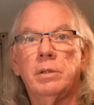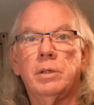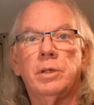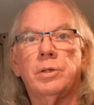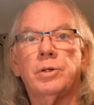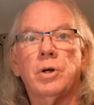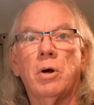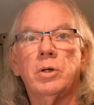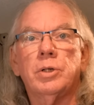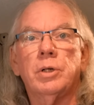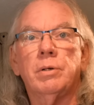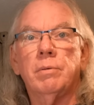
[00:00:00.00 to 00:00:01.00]

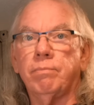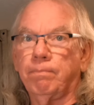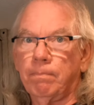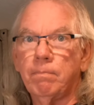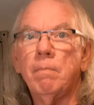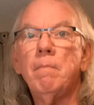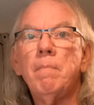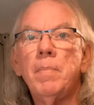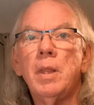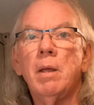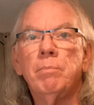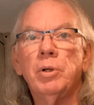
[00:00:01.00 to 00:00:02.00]
discharge it
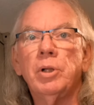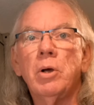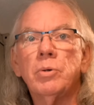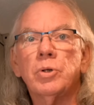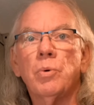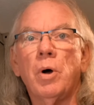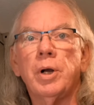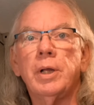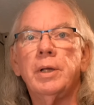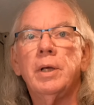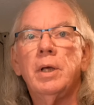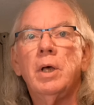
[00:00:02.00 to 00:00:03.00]
below
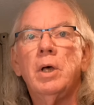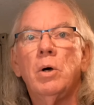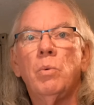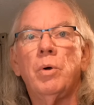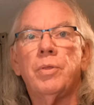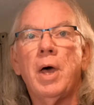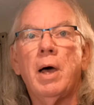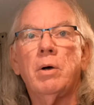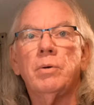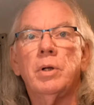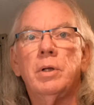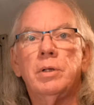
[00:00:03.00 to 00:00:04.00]
20
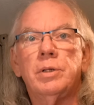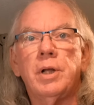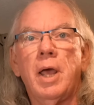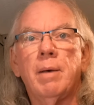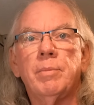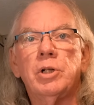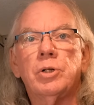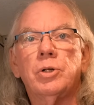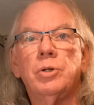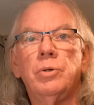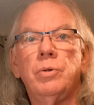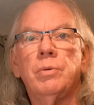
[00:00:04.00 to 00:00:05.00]
without damage
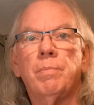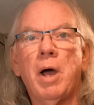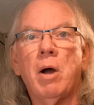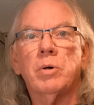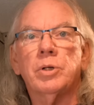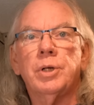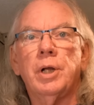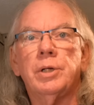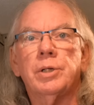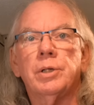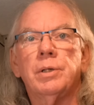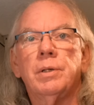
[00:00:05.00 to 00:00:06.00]
to the power
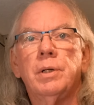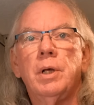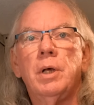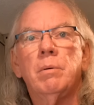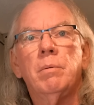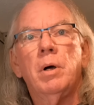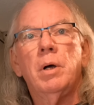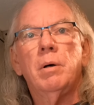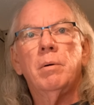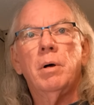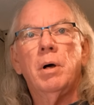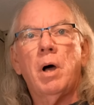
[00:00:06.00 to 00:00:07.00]
station
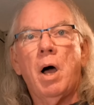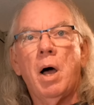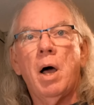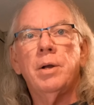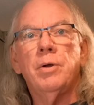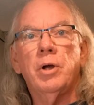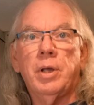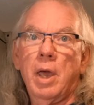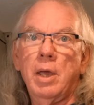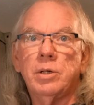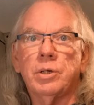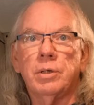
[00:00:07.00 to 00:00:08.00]
on
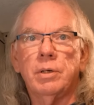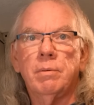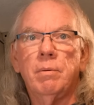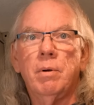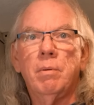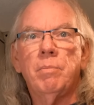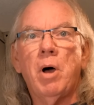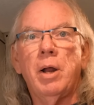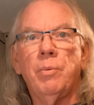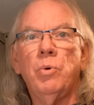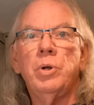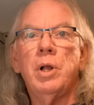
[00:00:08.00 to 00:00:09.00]
occasion. I
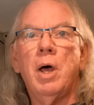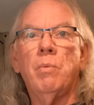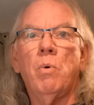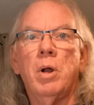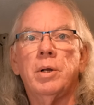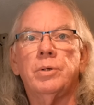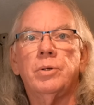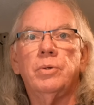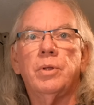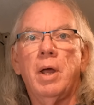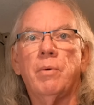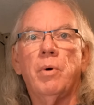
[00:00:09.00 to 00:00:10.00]
would not want to do
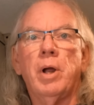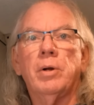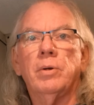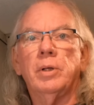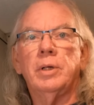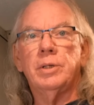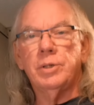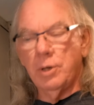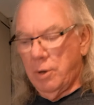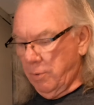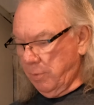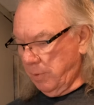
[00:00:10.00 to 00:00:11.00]
that regularly,
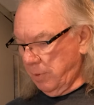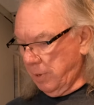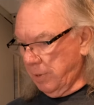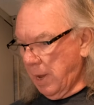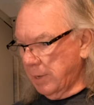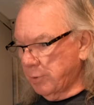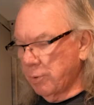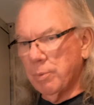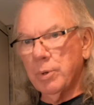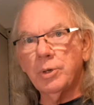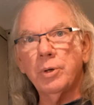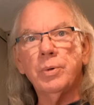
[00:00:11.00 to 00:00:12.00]
so that's what
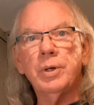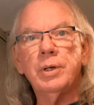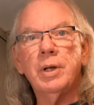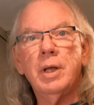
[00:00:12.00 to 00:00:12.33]
we're doing